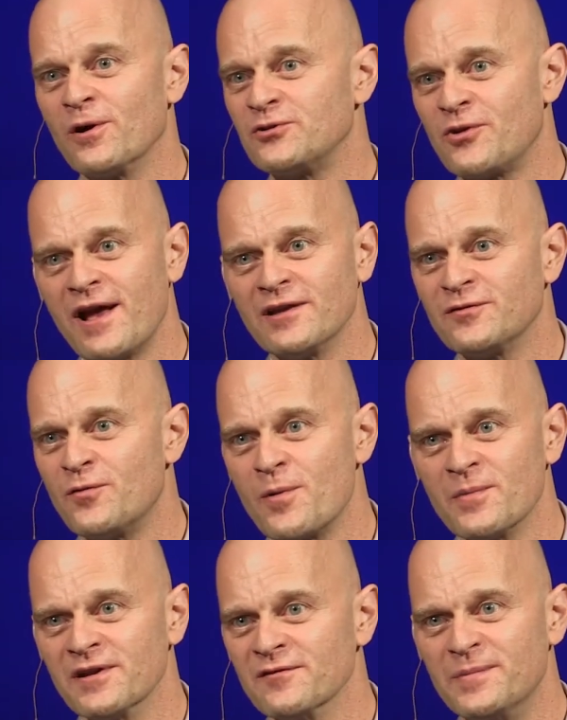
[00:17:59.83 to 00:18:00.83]
or
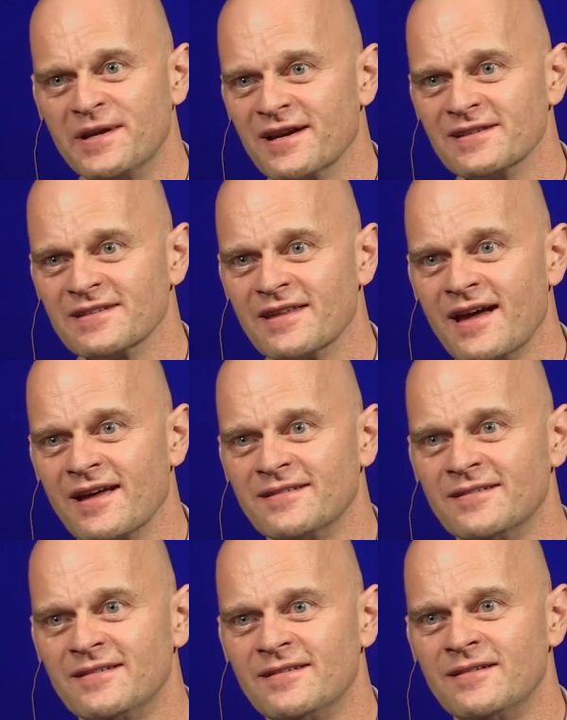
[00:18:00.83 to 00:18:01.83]
transformative because of that.
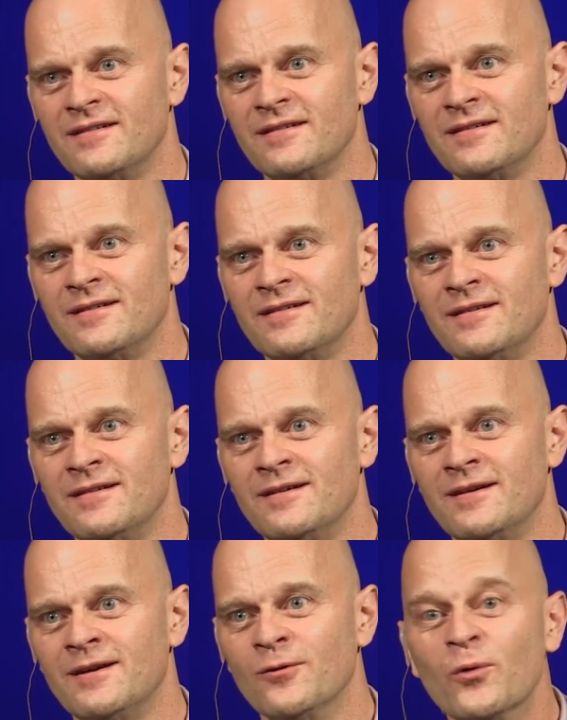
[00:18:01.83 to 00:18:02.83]

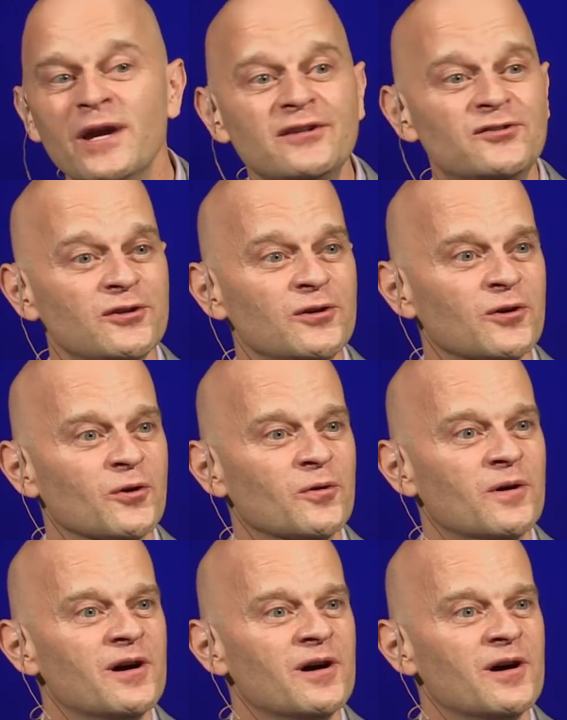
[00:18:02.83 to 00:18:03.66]
We too